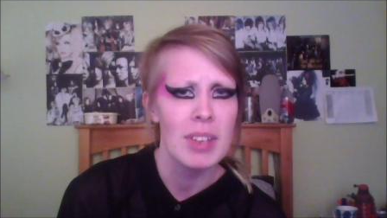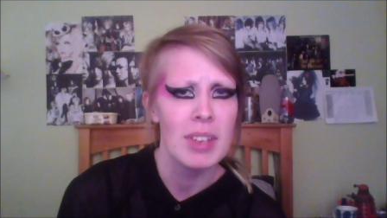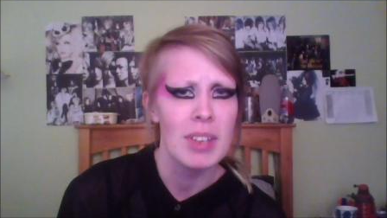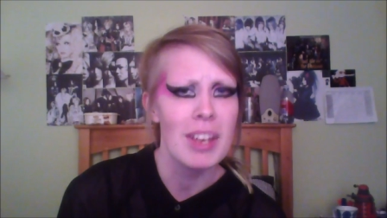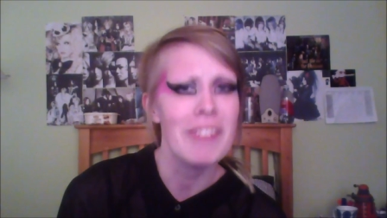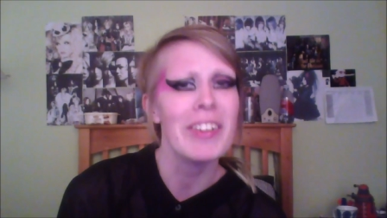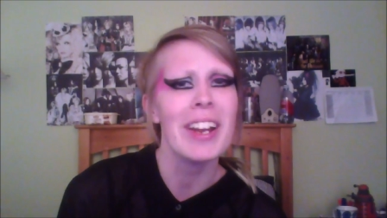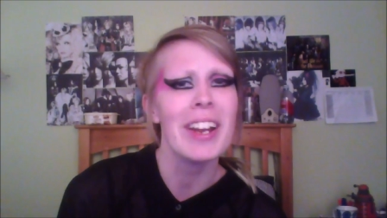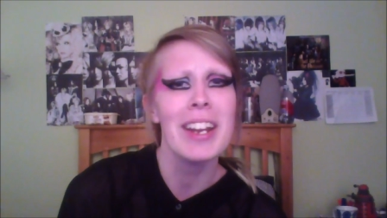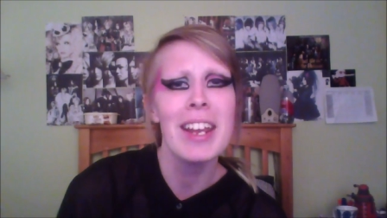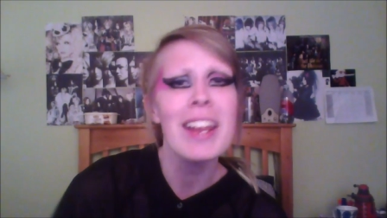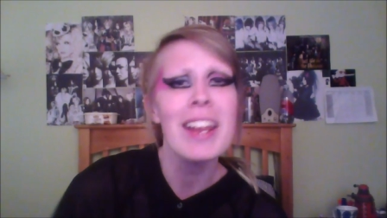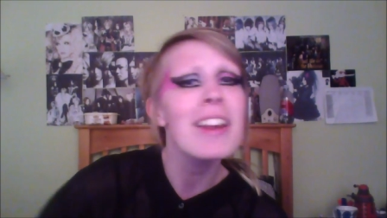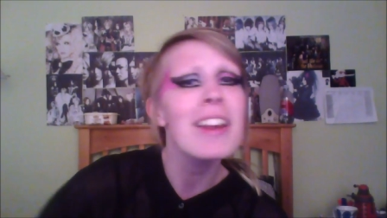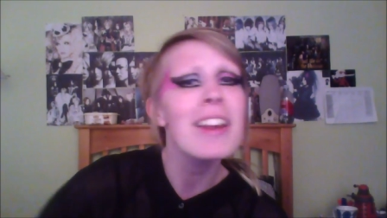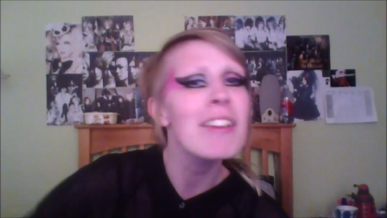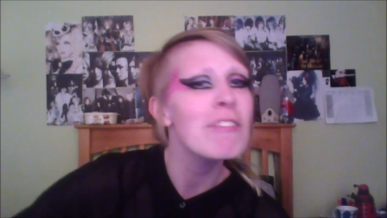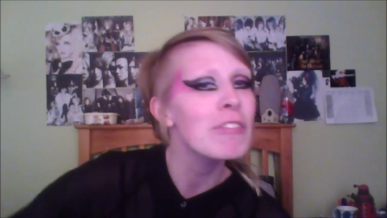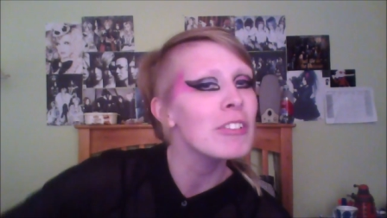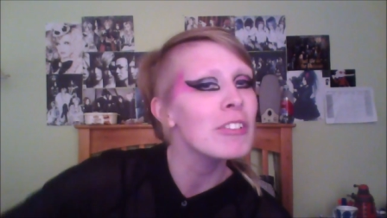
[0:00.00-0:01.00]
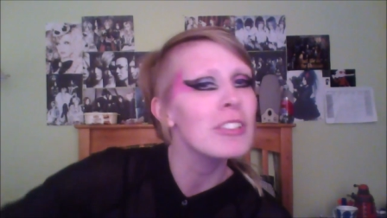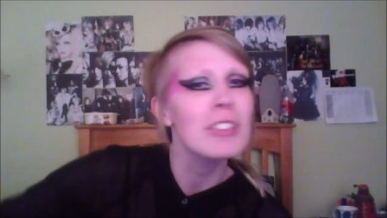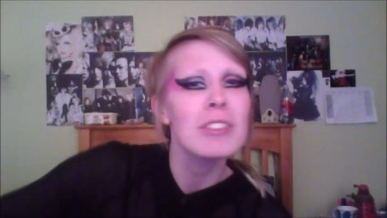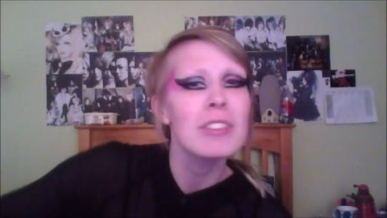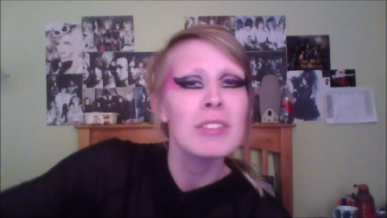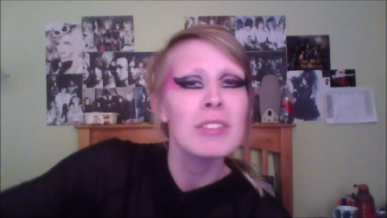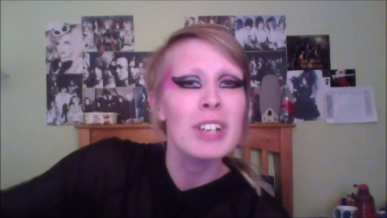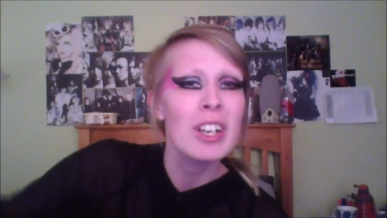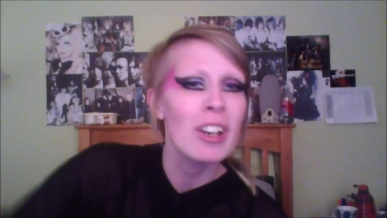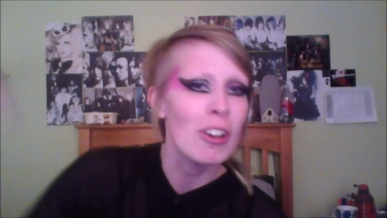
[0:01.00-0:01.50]
If I need it
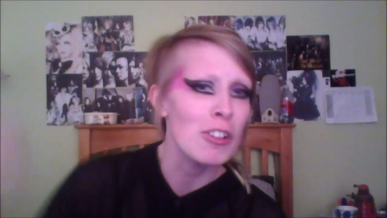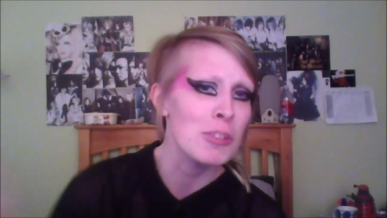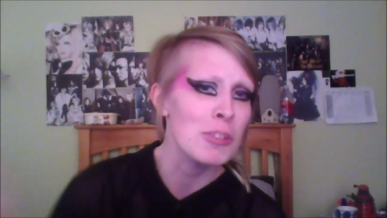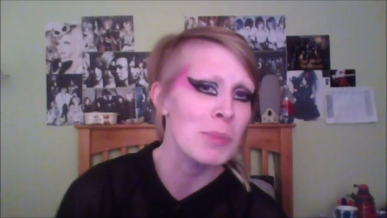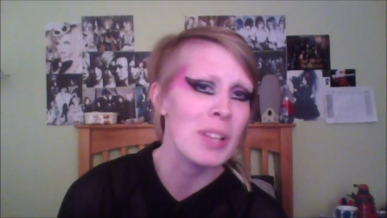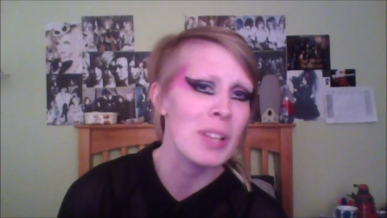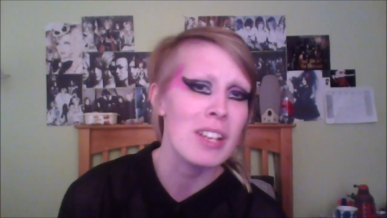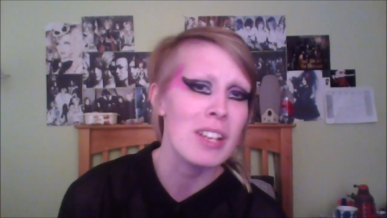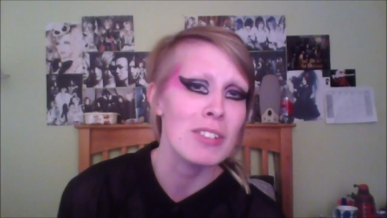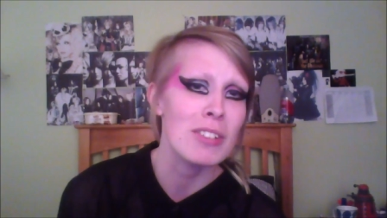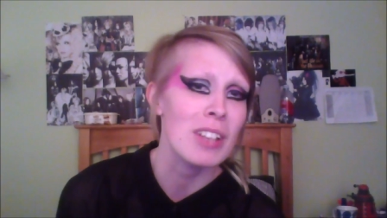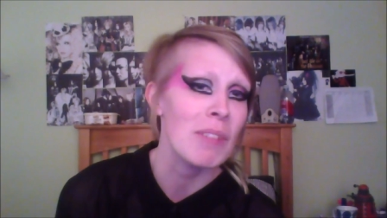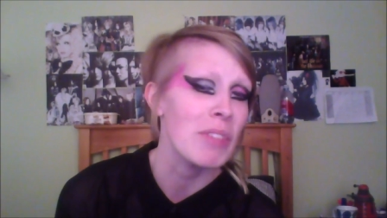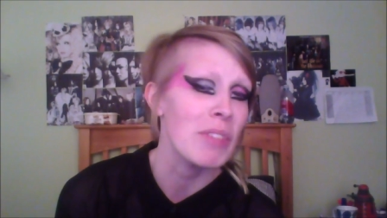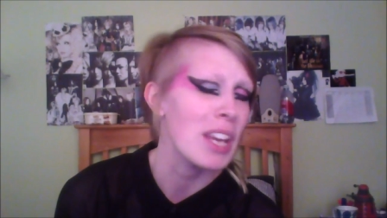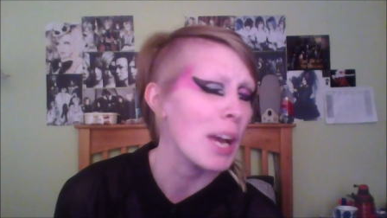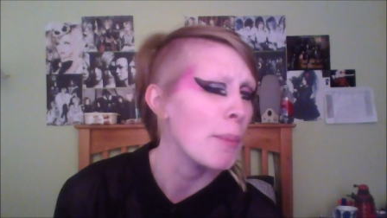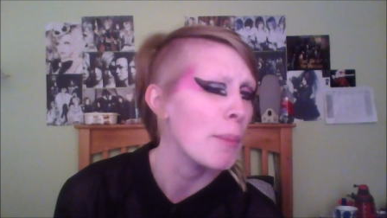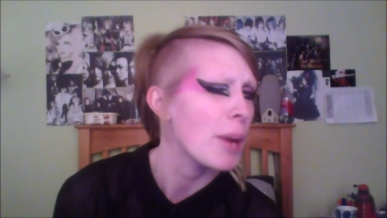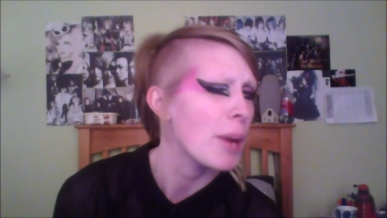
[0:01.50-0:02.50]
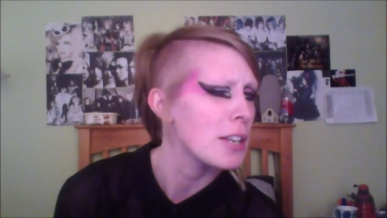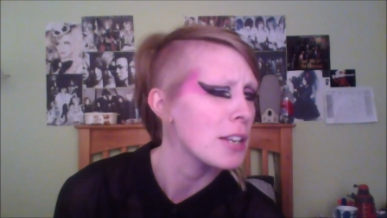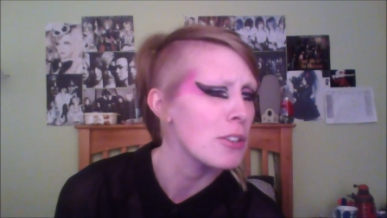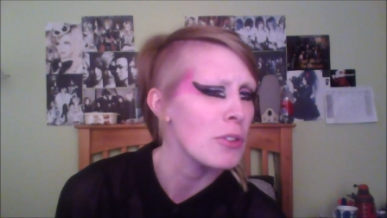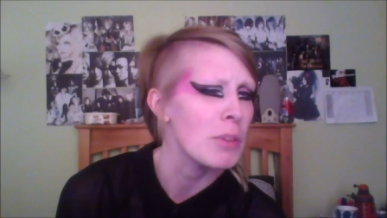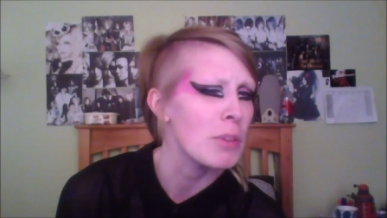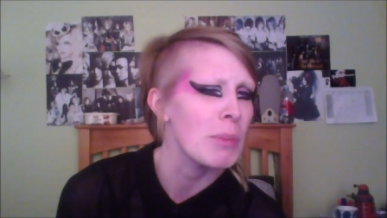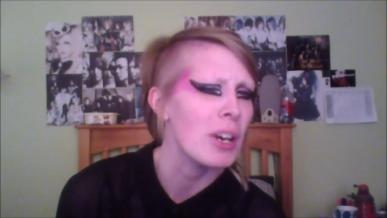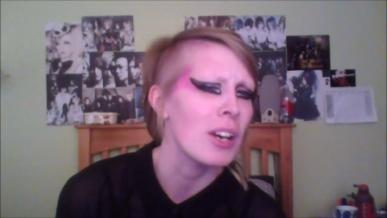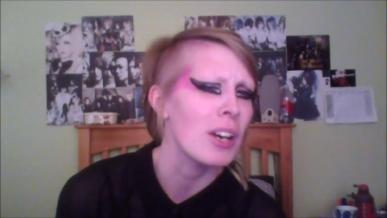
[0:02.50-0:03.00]
for cosplay or something, I might
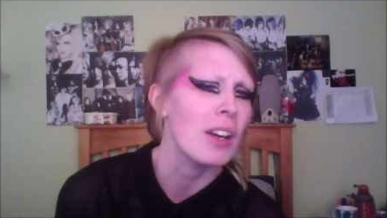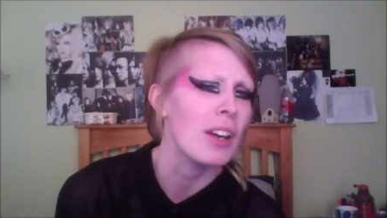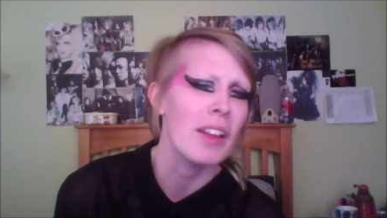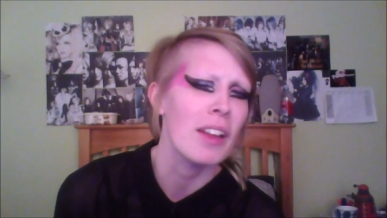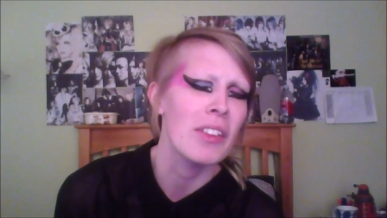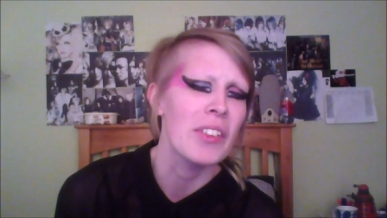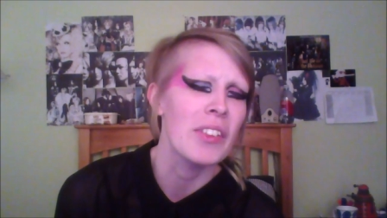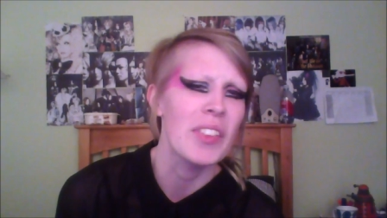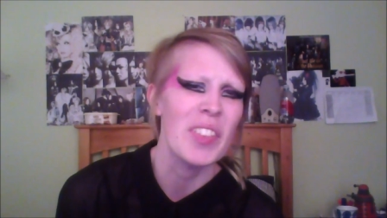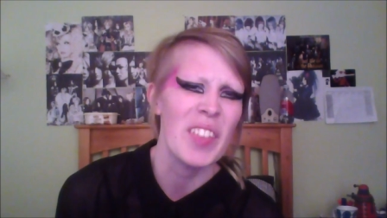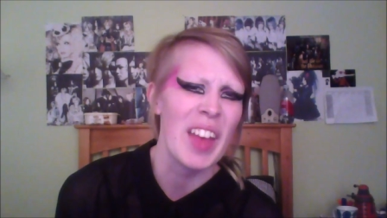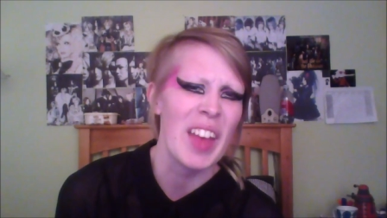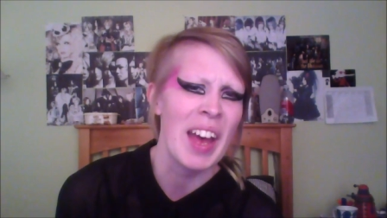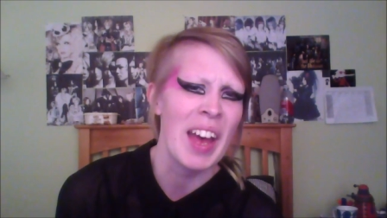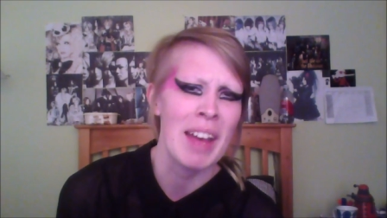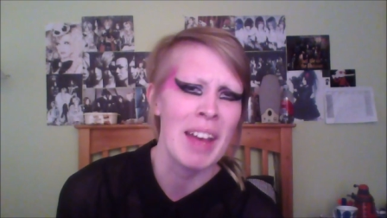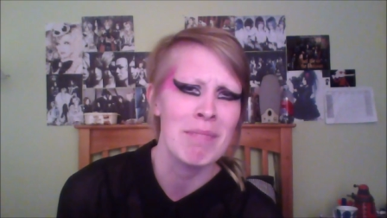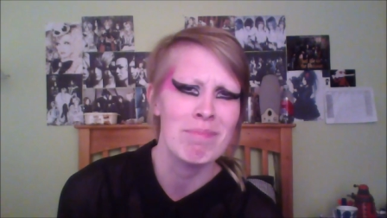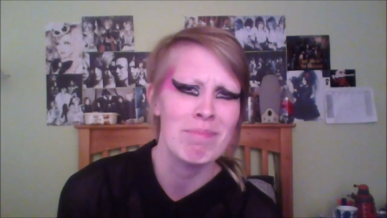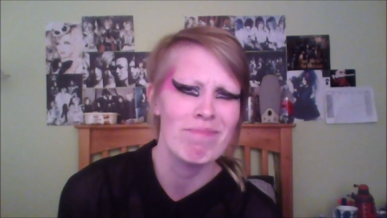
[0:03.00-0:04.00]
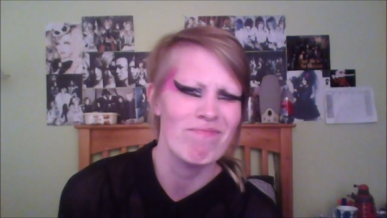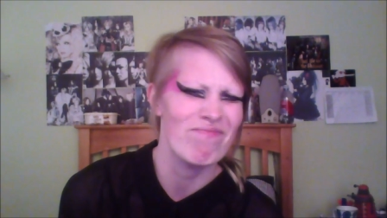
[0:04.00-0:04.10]
do it, but other than that,